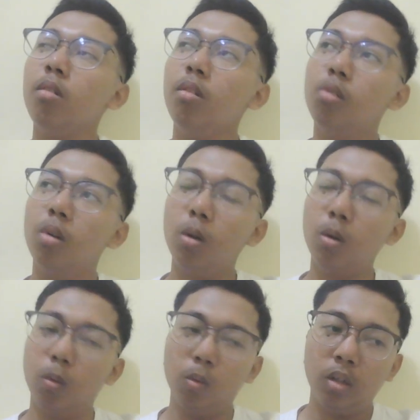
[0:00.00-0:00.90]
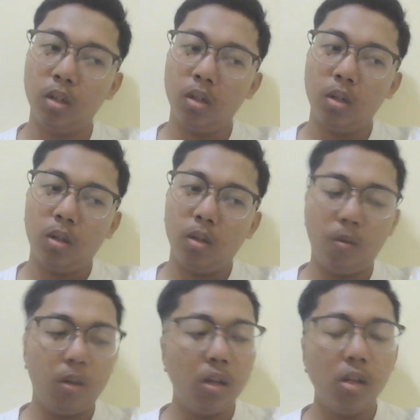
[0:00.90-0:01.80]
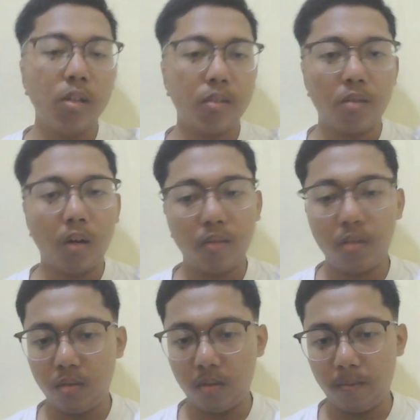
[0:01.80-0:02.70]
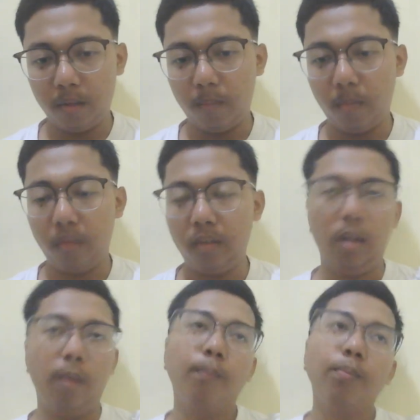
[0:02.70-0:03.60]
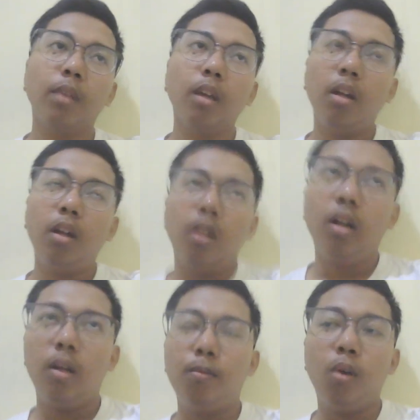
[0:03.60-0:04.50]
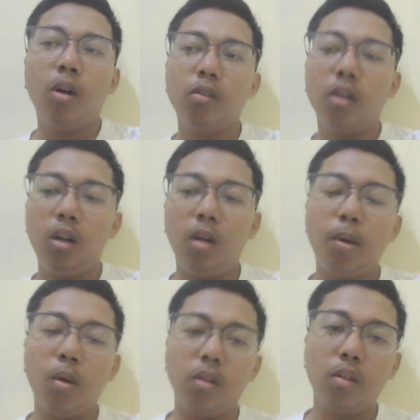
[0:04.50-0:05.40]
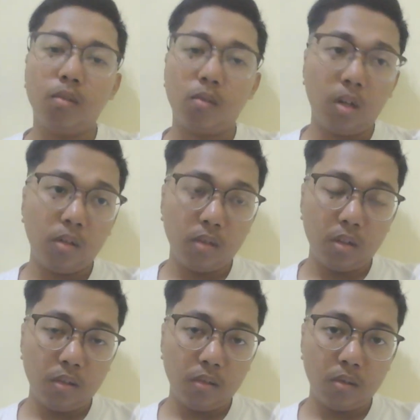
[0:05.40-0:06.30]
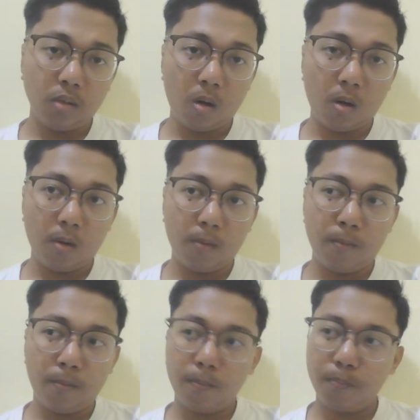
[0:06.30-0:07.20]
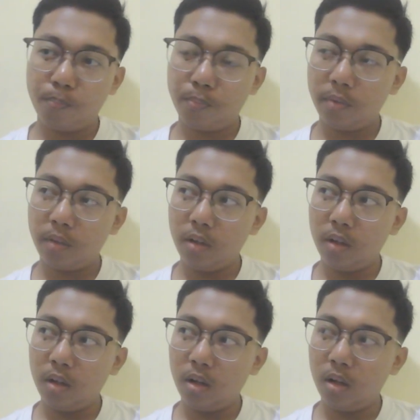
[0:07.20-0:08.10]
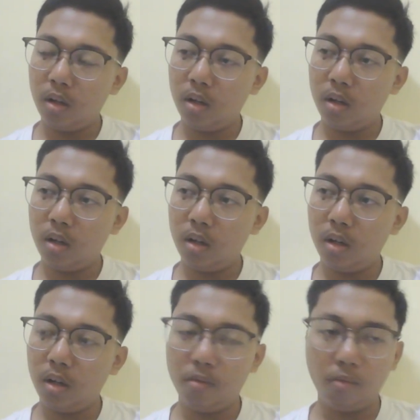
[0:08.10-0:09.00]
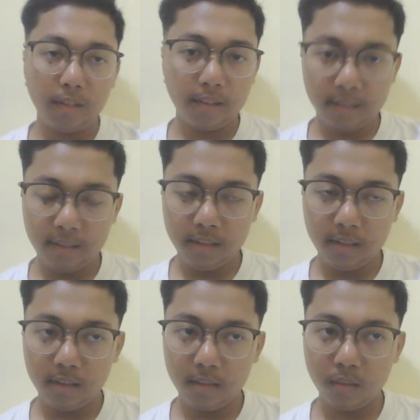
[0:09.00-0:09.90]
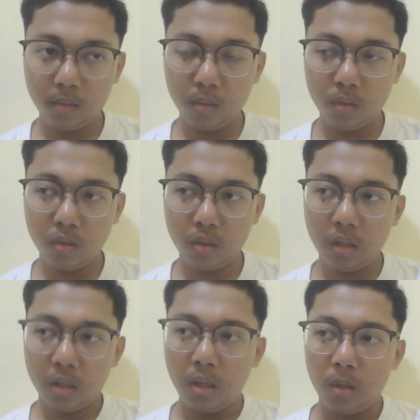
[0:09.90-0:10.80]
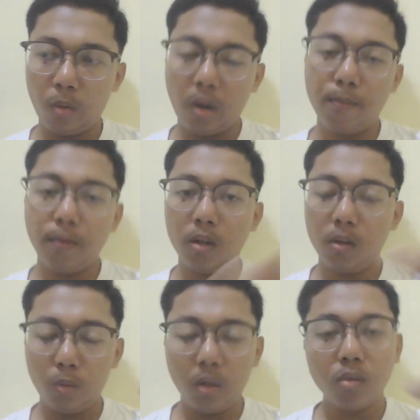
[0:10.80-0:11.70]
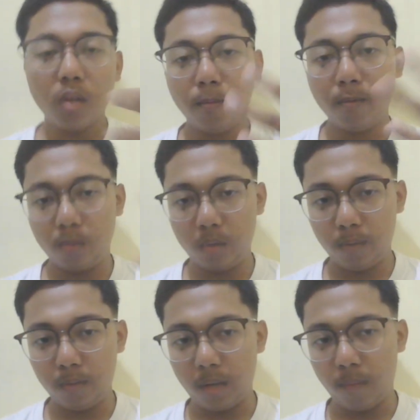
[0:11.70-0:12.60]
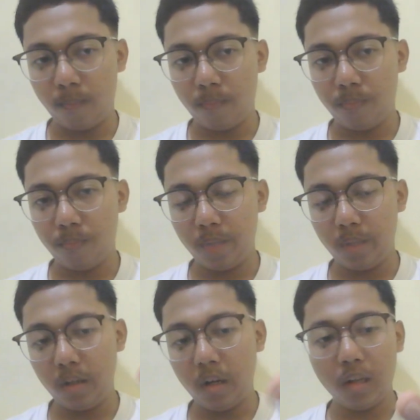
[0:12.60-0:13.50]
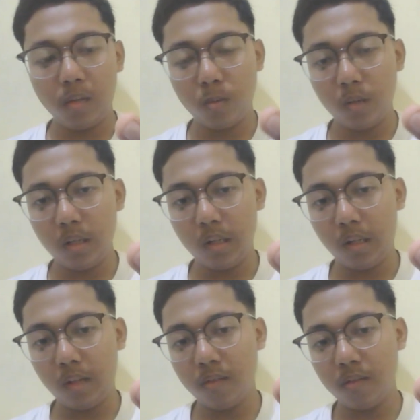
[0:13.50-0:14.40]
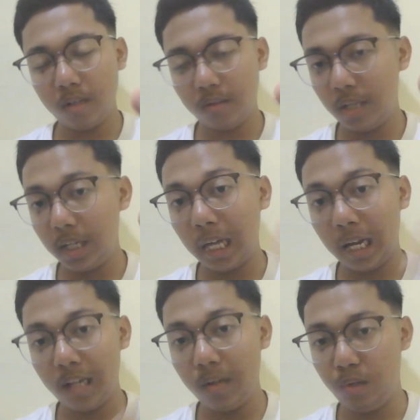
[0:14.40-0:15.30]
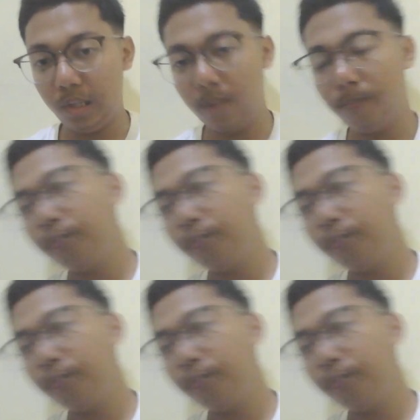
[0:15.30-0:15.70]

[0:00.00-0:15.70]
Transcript: So, what are the structures of them actually? If we are talking about the structures of a written discourse, we also have three of them, but the last one is actually kinda unique,